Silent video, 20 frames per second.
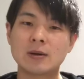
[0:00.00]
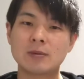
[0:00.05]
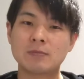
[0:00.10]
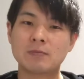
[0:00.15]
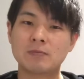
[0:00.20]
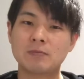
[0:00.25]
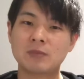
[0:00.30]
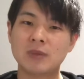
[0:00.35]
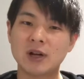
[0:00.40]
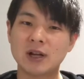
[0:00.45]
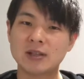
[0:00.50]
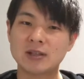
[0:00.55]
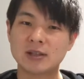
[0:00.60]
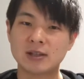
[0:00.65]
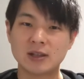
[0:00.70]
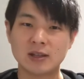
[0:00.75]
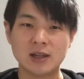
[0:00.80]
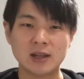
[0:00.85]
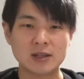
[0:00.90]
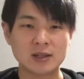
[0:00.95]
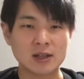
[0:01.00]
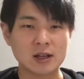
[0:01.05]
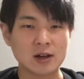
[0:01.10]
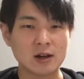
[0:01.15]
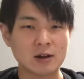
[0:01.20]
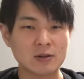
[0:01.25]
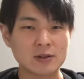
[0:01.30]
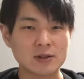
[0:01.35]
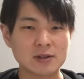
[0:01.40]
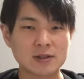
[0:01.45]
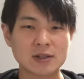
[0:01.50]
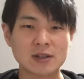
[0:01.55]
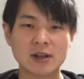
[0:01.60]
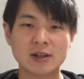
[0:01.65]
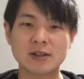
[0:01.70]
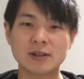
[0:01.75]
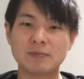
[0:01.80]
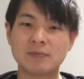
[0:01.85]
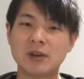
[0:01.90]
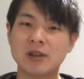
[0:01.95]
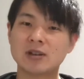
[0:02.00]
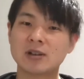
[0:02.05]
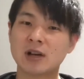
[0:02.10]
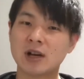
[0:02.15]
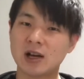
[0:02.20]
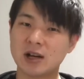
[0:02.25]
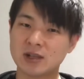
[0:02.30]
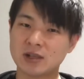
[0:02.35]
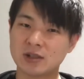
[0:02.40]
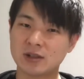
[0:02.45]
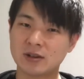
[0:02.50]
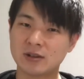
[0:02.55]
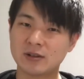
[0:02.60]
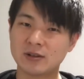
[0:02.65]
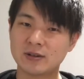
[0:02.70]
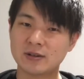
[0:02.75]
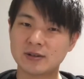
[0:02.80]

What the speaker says: But it can also sound a bit casual,